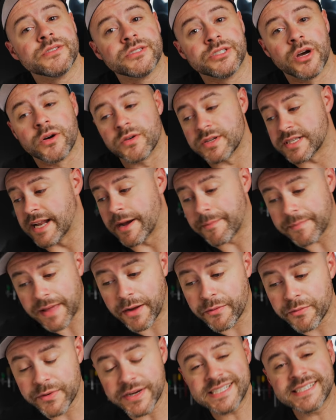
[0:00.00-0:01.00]
Dose. Now, I
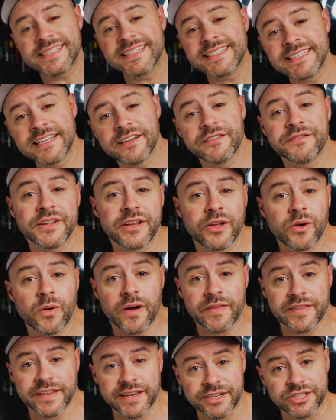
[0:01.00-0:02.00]
recently did a video
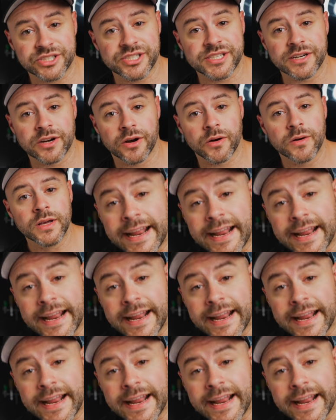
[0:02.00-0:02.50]
on the Niche Zero,